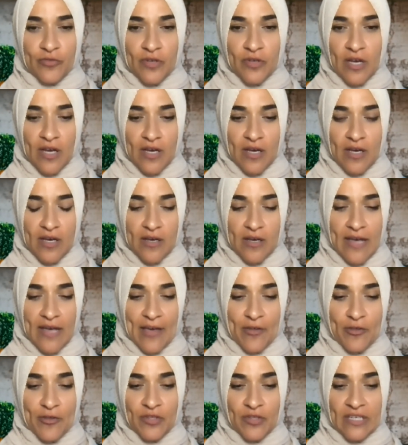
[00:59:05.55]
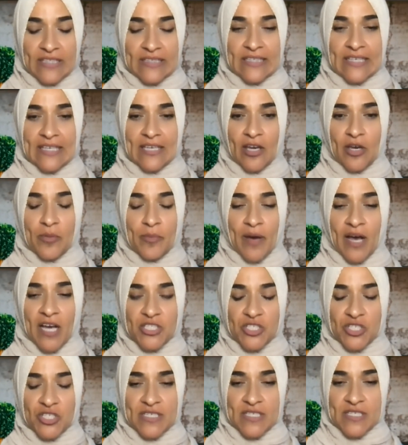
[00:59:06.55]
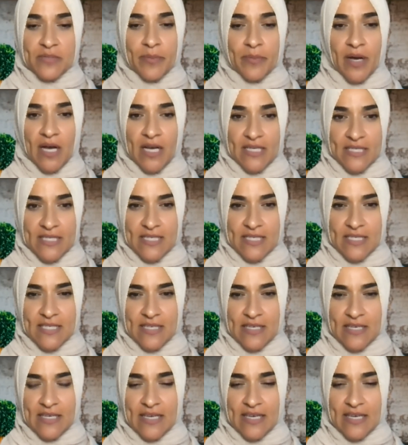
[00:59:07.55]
ethnically homogenous mosques,